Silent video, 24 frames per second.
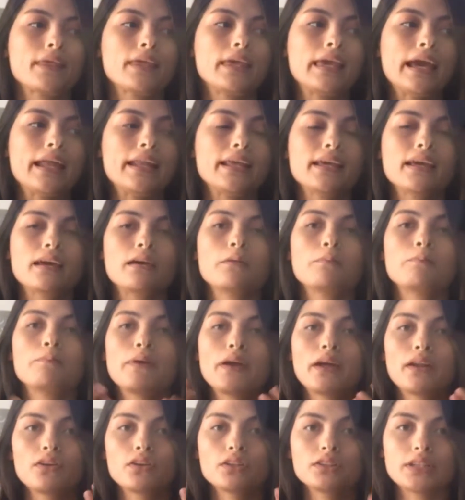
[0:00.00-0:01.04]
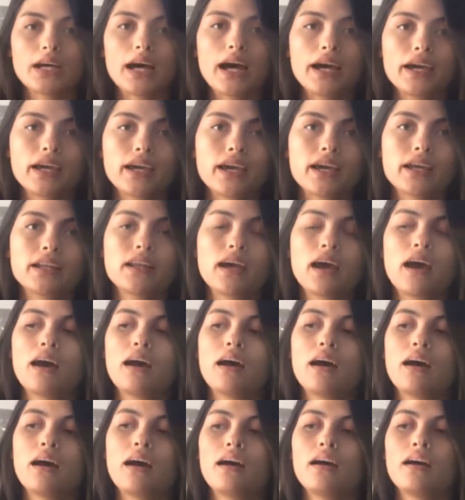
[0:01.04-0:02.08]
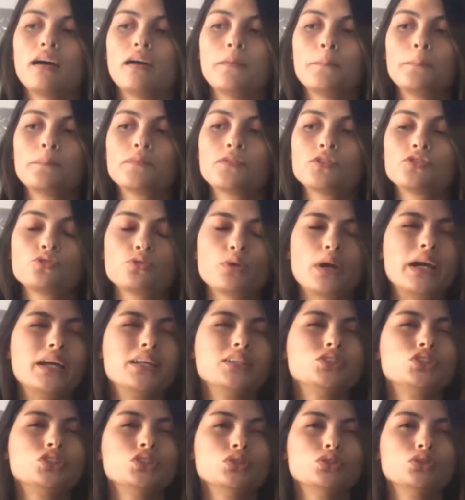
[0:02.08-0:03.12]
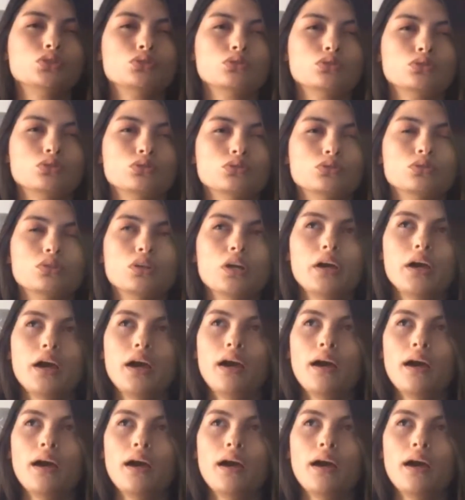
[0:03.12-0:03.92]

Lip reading: getting a better diet, trying to